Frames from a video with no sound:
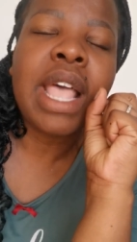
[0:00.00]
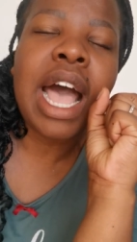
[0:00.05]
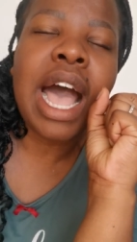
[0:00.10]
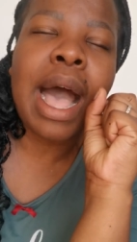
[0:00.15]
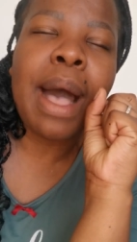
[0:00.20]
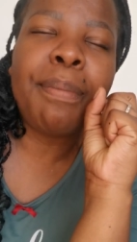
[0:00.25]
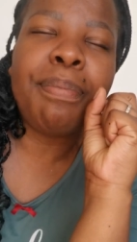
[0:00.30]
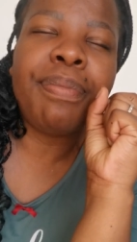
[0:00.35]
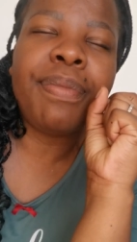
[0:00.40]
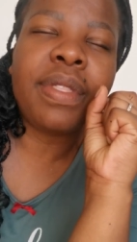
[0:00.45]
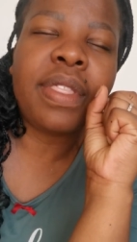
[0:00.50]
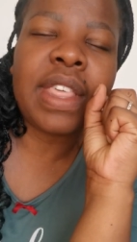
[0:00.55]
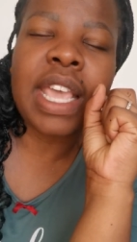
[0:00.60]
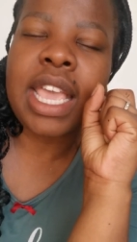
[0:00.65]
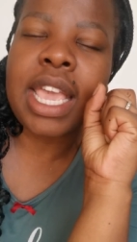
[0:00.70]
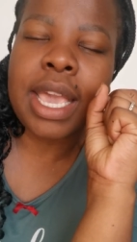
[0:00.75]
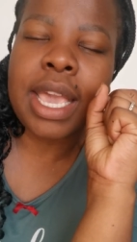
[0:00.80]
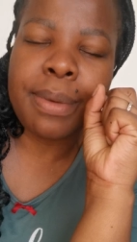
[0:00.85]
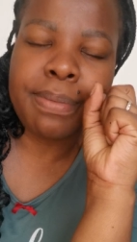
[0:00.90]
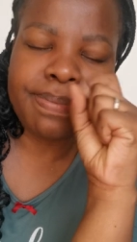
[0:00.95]
um
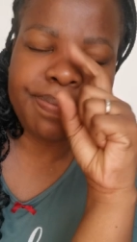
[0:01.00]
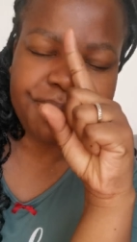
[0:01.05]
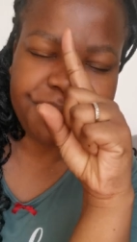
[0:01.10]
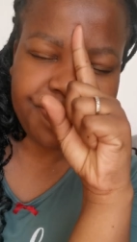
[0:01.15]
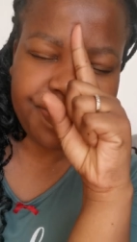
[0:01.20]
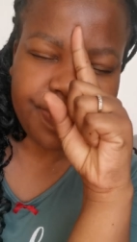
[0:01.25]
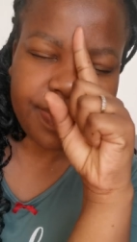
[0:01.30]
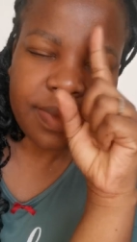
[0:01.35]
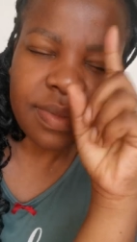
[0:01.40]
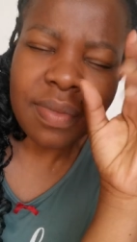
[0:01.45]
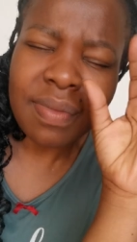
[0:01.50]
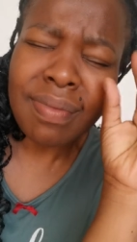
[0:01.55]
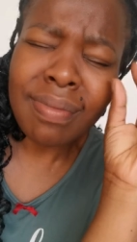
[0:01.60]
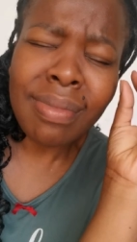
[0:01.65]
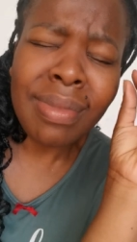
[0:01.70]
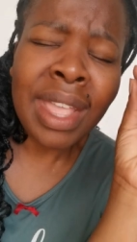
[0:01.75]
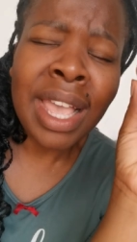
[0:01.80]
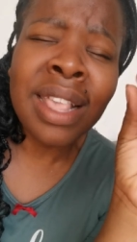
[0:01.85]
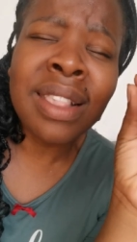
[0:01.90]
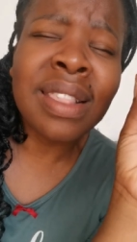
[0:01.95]
thinking
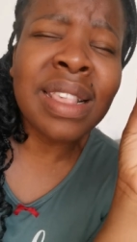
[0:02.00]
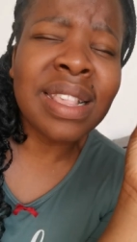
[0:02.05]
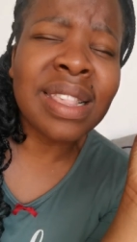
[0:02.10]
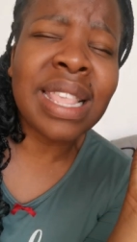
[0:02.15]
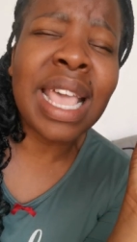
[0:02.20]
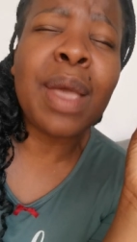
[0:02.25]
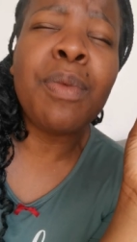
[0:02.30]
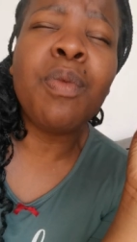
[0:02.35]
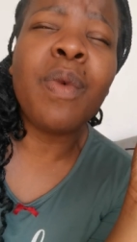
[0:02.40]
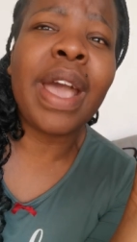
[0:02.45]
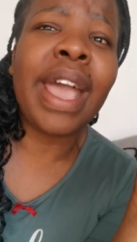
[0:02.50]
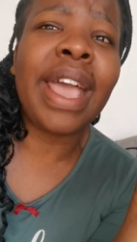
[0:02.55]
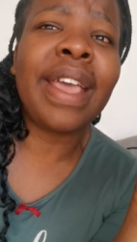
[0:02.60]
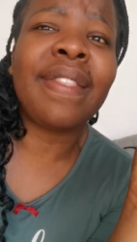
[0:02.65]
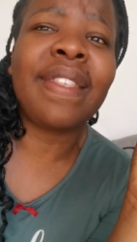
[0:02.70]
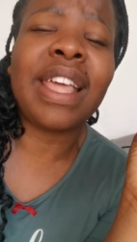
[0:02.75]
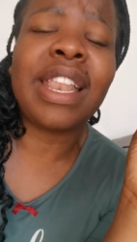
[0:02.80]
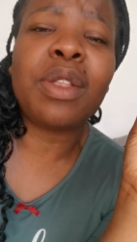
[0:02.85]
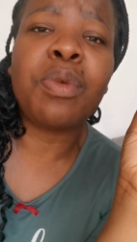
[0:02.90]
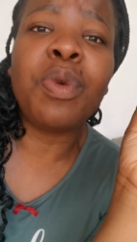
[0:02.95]
is the same way
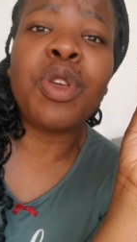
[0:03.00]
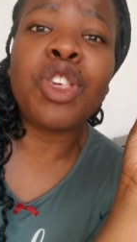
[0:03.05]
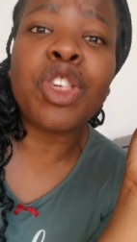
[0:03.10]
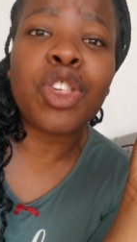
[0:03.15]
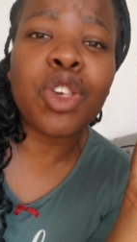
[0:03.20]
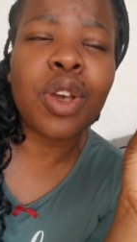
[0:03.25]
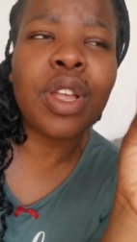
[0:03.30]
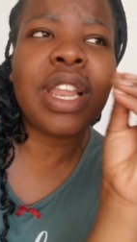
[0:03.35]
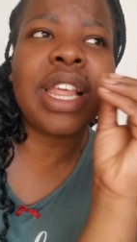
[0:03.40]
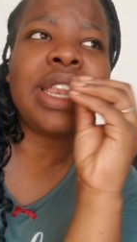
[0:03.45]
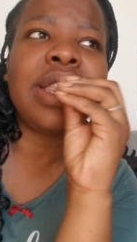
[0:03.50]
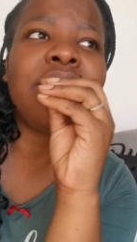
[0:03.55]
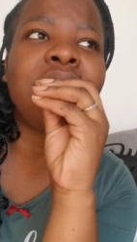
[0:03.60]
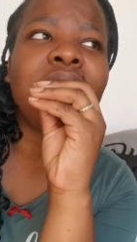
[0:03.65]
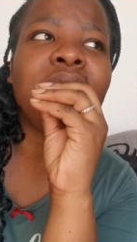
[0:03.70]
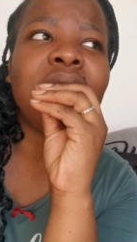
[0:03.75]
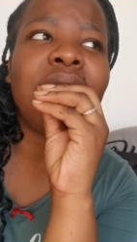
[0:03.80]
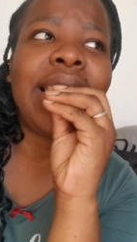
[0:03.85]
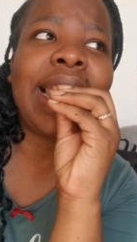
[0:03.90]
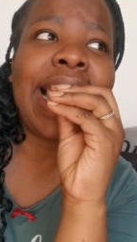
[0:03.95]
that we shouldn't
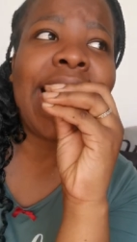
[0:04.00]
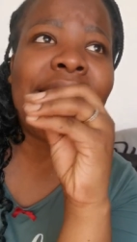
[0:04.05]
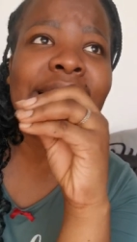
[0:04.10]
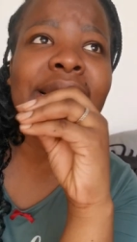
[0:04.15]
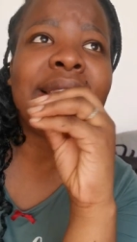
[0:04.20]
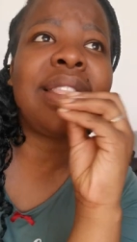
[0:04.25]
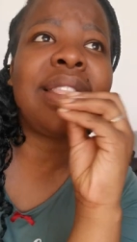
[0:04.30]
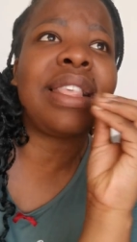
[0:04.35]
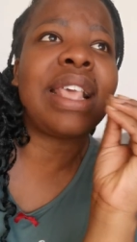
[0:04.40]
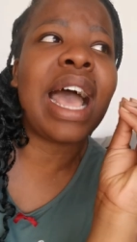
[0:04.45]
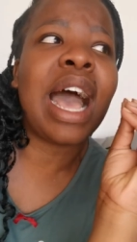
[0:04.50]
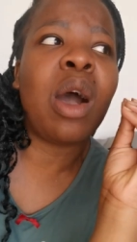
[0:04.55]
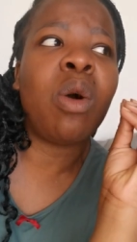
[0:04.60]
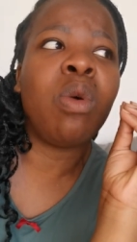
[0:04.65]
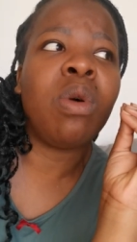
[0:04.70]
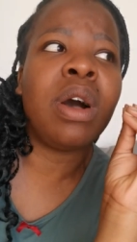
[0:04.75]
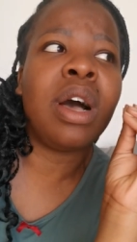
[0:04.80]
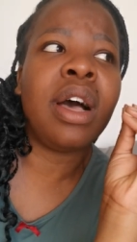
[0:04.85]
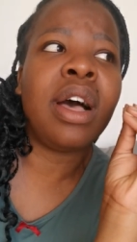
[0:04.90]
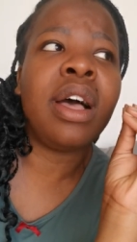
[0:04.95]
let
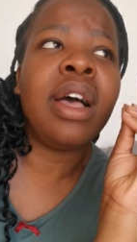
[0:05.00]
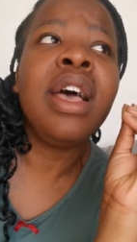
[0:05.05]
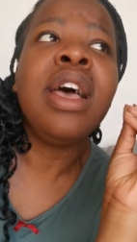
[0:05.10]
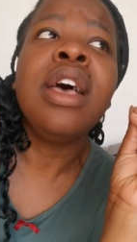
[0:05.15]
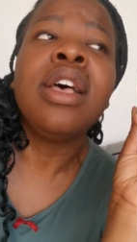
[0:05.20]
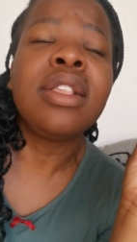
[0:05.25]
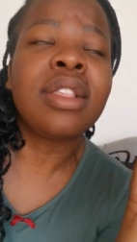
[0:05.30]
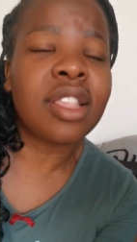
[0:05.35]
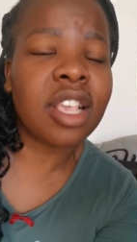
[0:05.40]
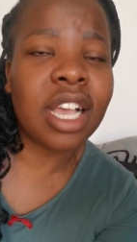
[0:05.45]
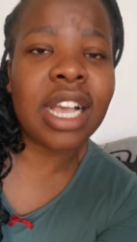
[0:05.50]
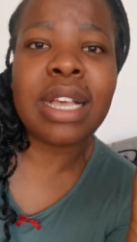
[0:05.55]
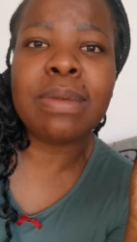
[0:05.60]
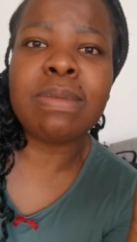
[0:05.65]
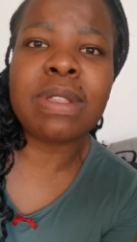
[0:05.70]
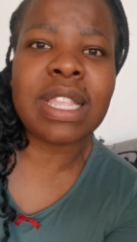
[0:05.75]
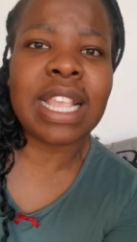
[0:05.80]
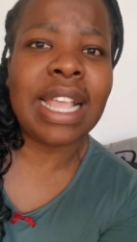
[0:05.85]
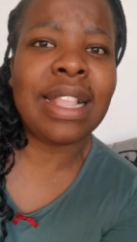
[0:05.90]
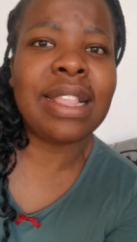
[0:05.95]
our
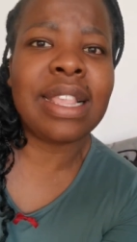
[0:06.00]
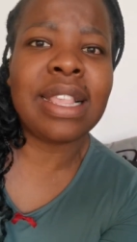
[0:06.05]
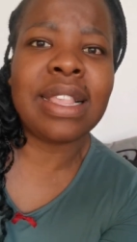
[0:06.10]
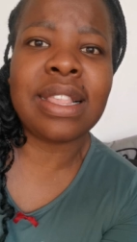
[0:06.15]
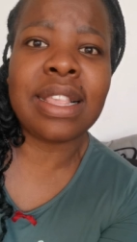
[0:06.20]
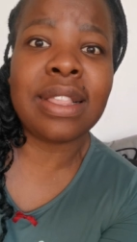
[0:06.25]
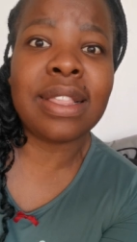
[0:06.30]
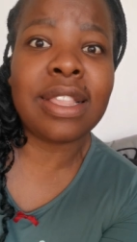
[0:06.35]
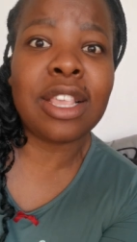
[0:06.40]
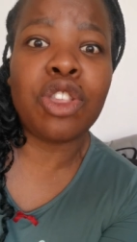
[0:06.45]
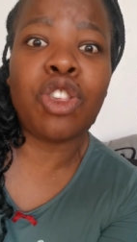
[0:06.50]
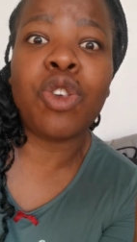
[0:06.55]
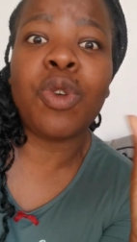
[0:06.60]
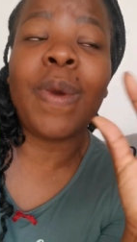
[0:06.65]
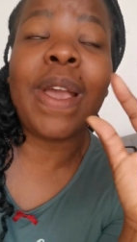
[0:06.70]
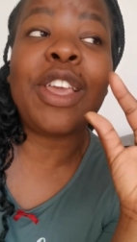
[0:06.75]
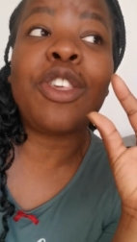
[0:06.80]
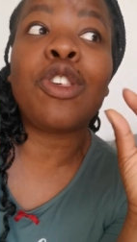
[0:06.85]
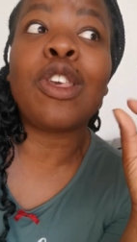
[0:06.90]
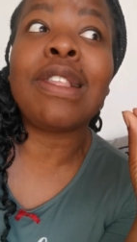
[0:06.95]
circumstances and
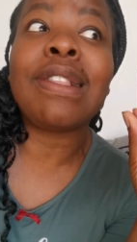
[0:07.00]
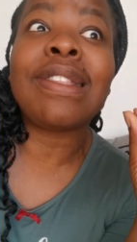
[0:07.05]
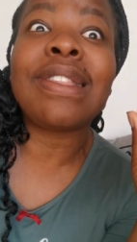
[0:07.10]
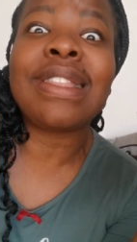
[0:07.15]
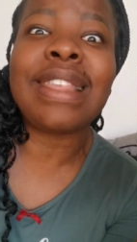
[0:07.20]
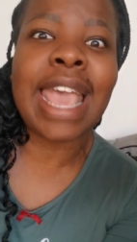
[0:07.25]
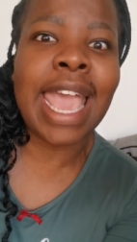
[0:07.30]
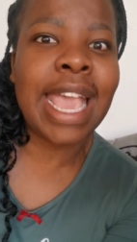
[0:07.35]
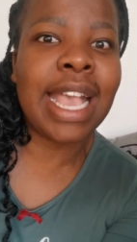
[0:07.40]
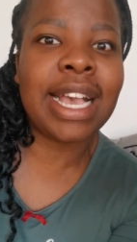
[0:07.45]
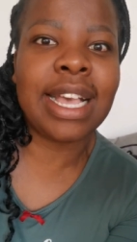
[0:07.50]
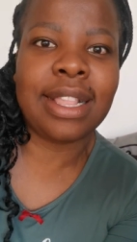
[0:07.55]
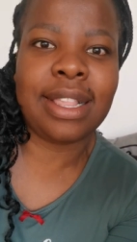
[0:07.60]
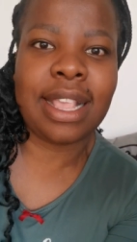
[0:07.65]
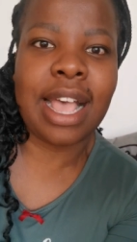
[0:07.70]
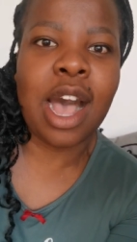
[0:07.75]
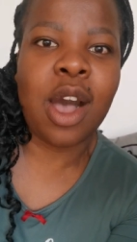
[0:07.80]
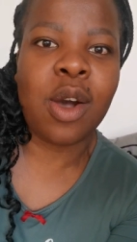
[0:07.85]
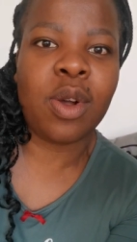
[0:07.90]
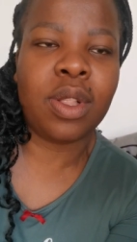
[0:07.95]
situations take us
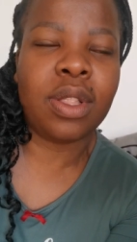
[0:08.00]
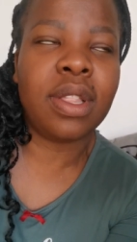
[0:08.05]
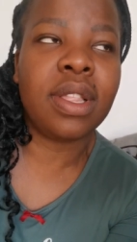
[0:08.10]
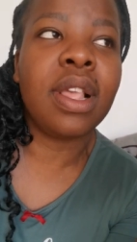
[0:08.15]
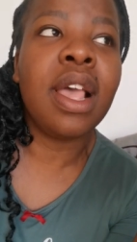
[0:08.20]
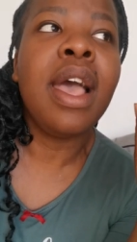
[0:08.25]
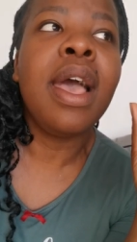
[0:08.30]
out.